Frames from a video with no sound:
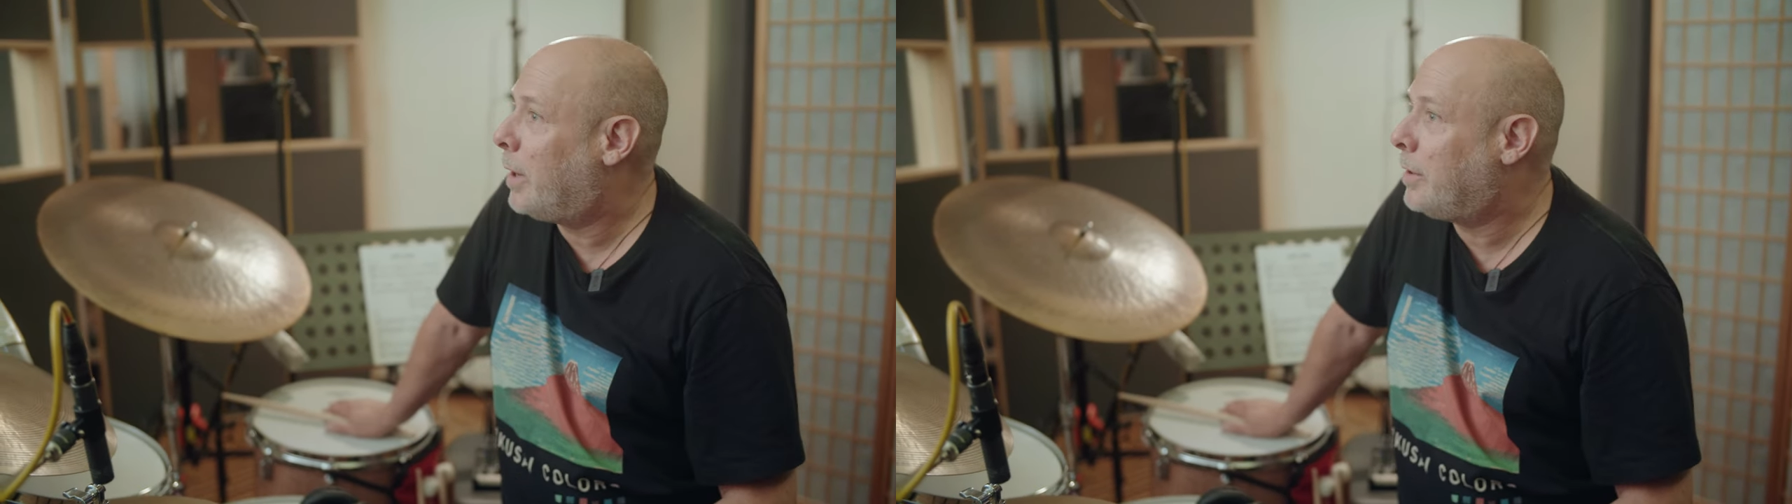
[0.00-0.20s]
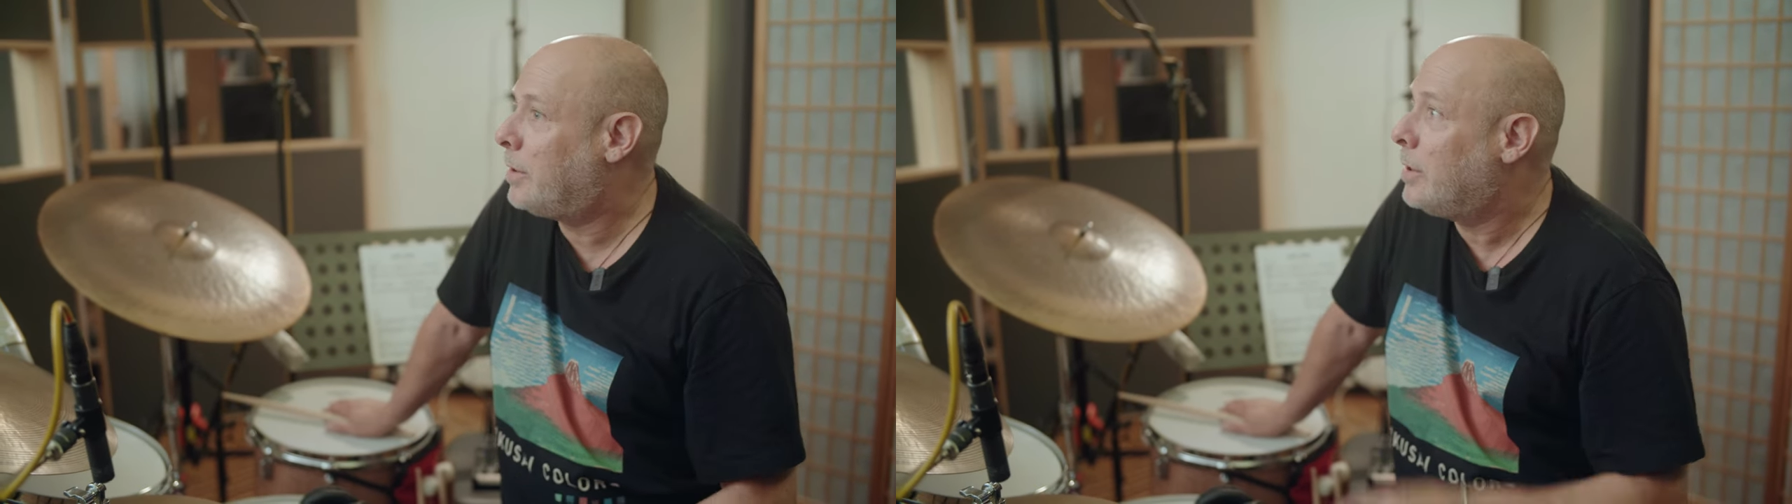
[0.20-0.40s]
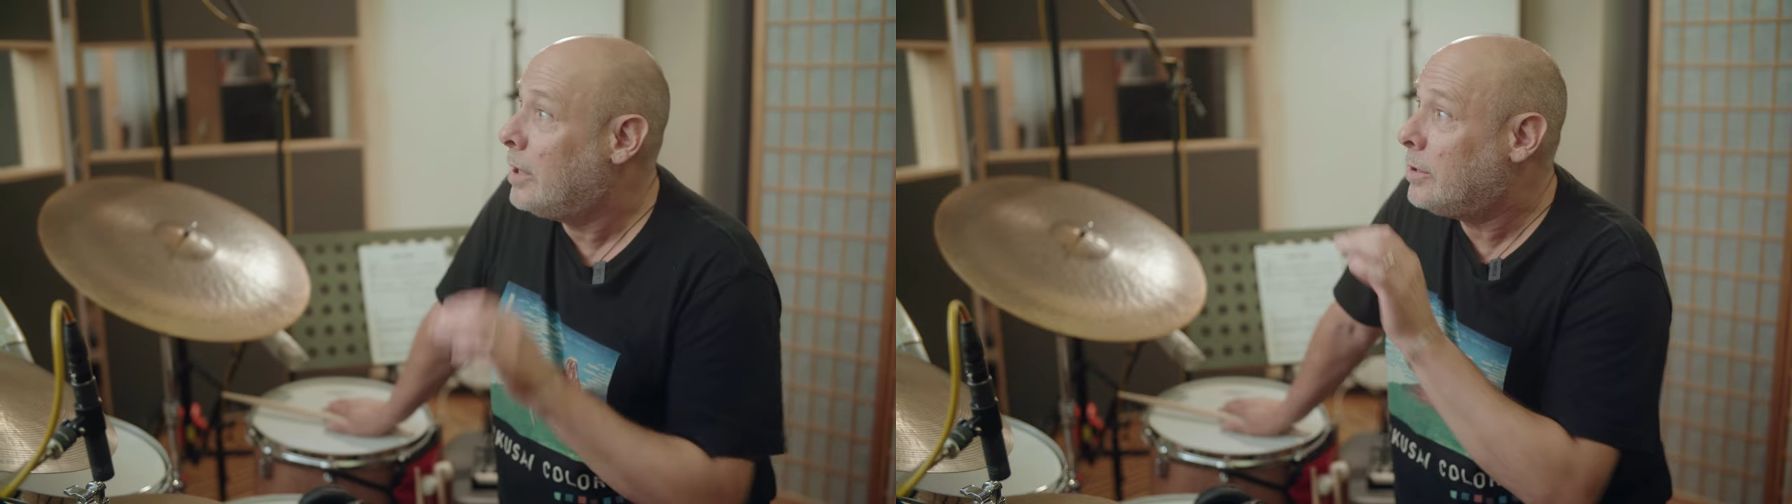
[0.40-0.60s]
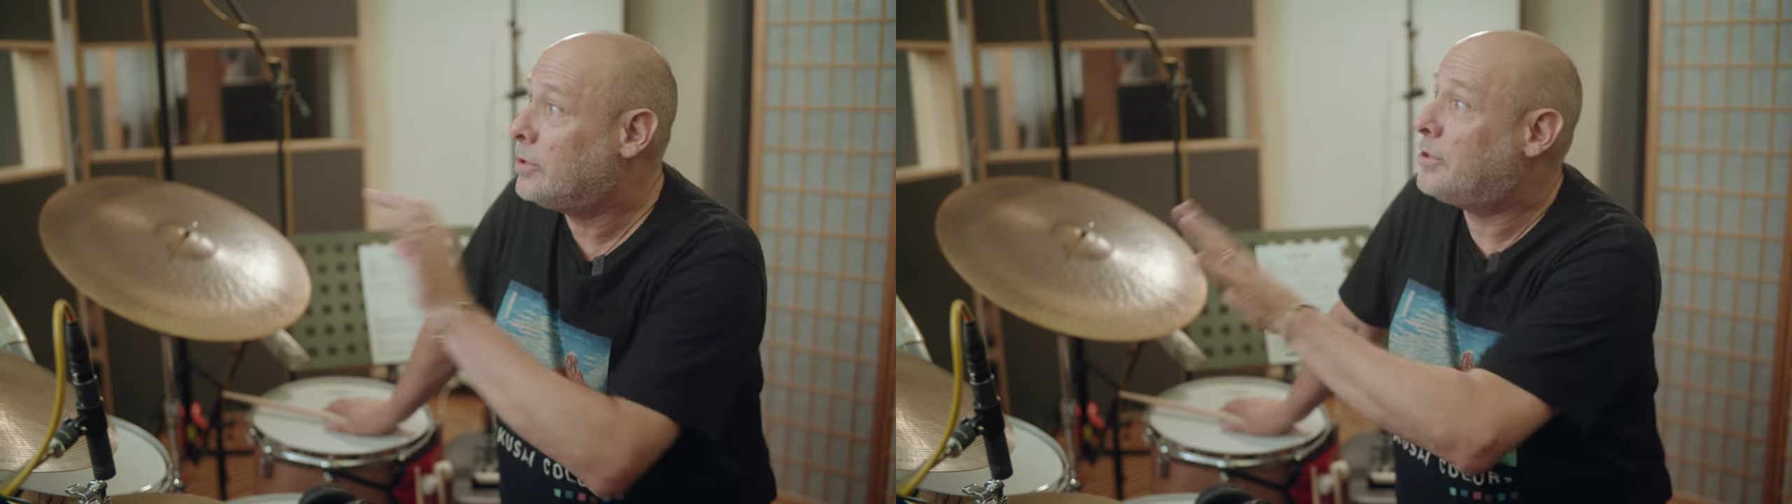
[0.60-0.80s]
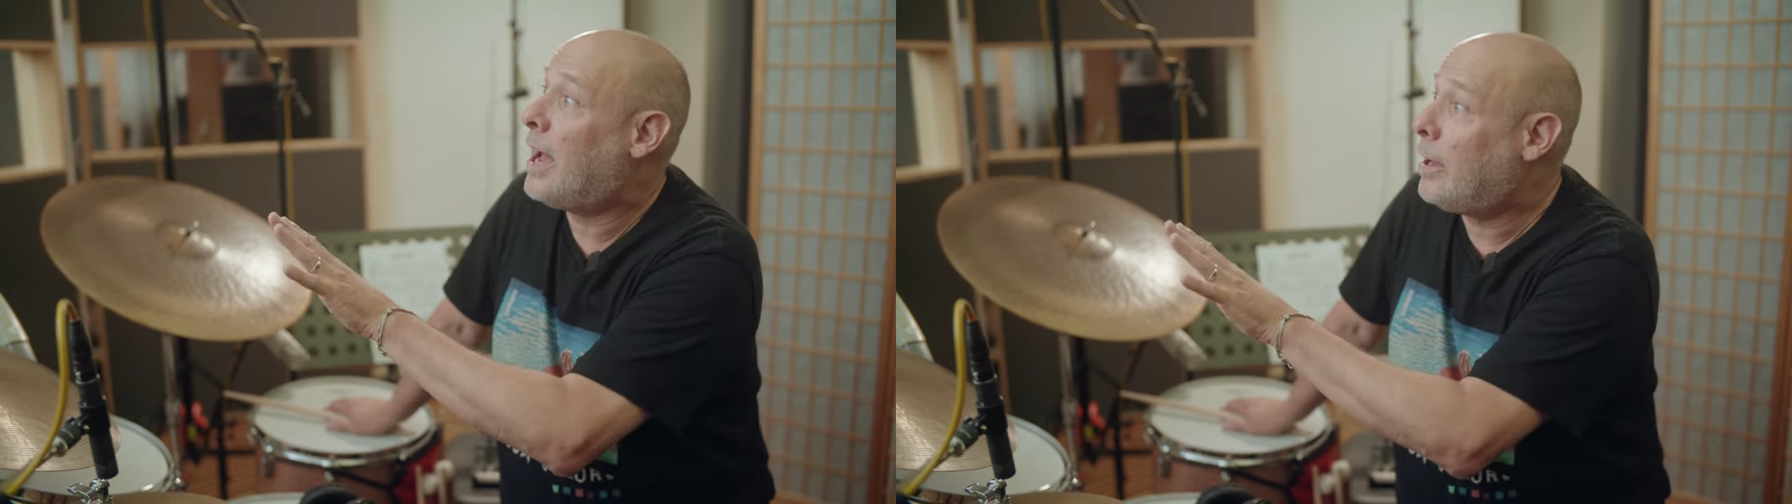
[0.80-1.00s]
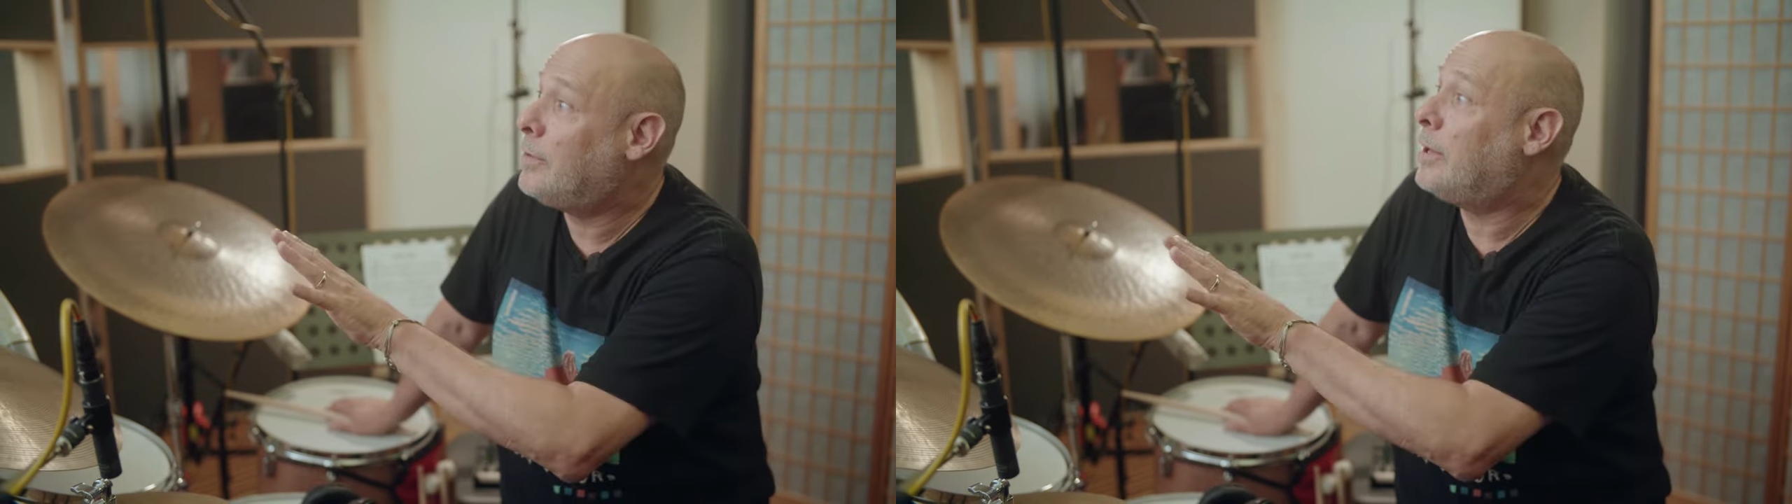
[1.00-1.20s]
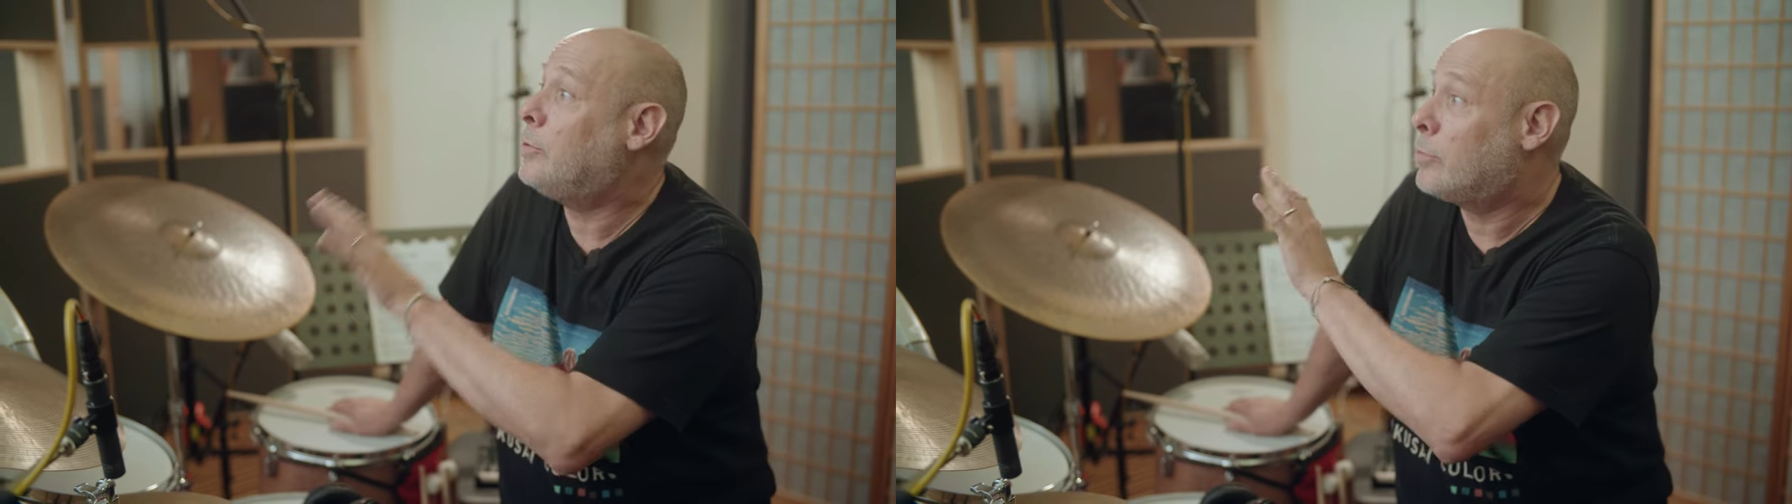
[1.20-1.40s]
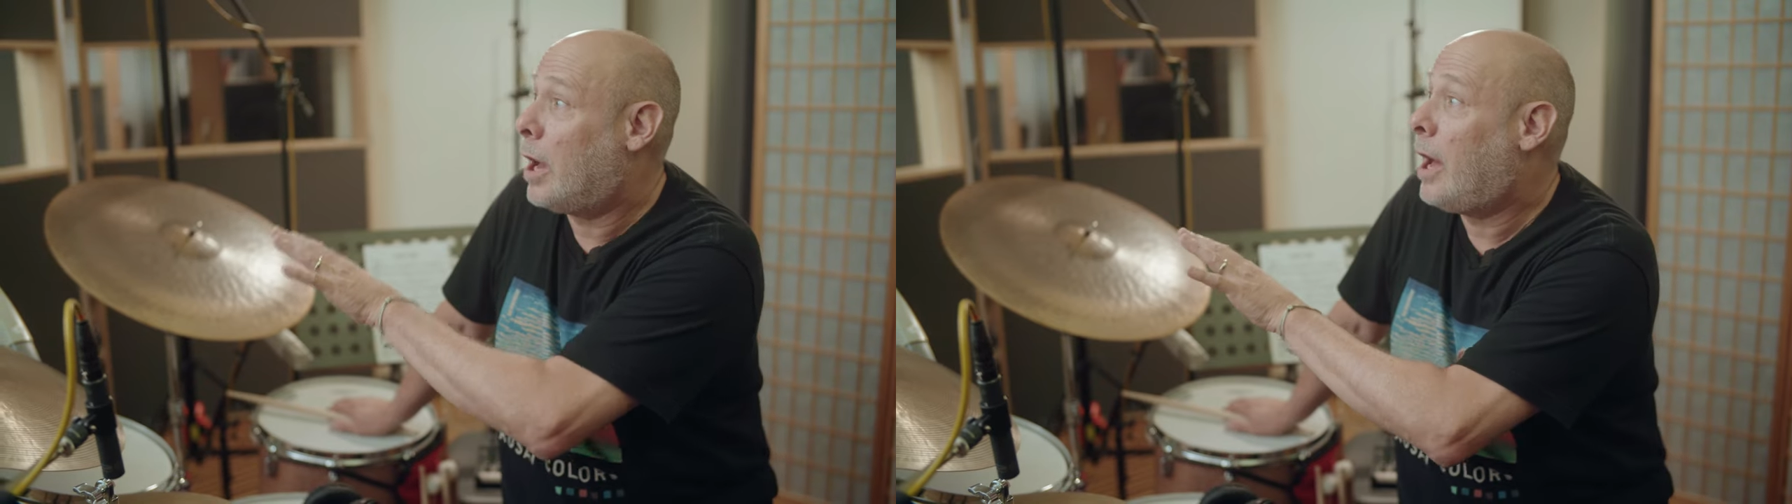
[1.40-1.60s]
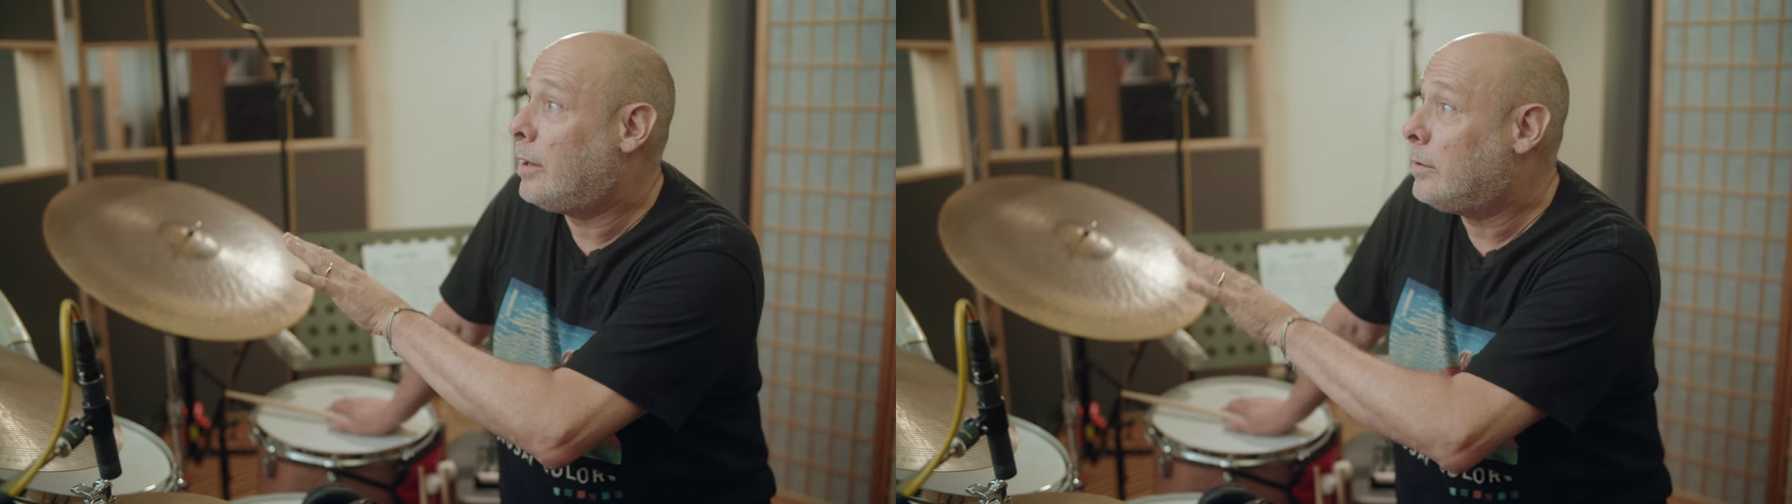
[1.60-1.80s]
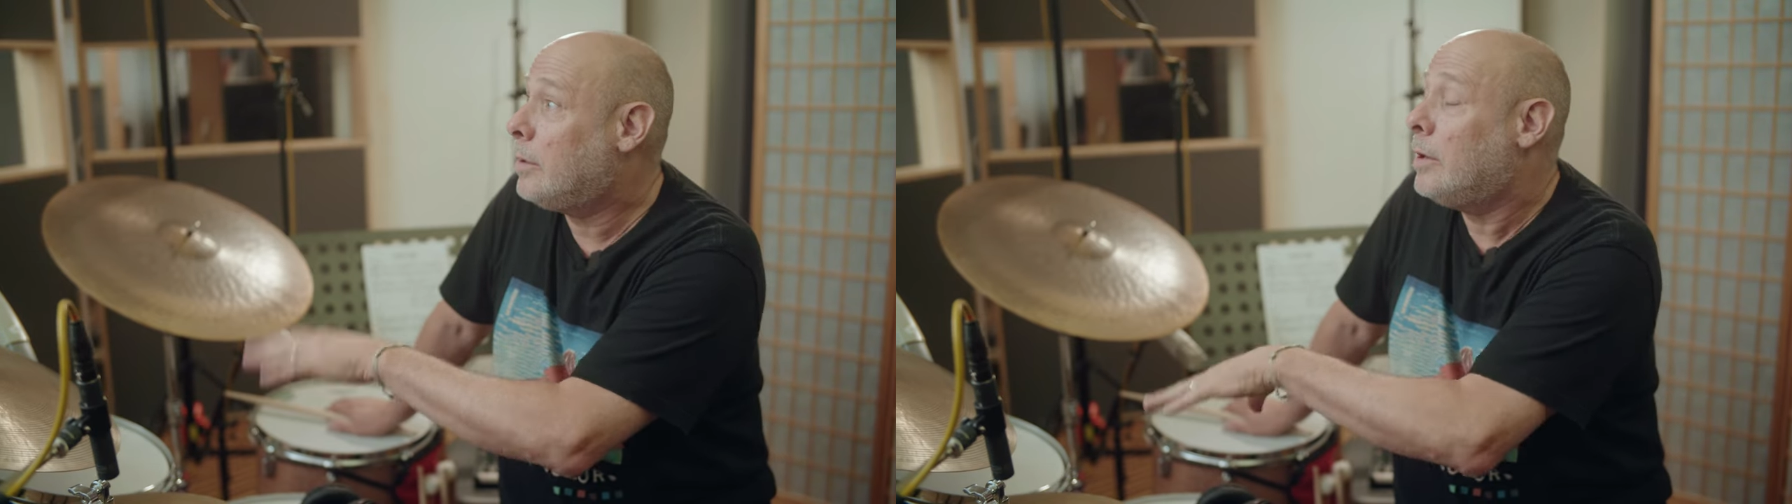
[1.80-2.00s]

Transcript: by the, the sound that you got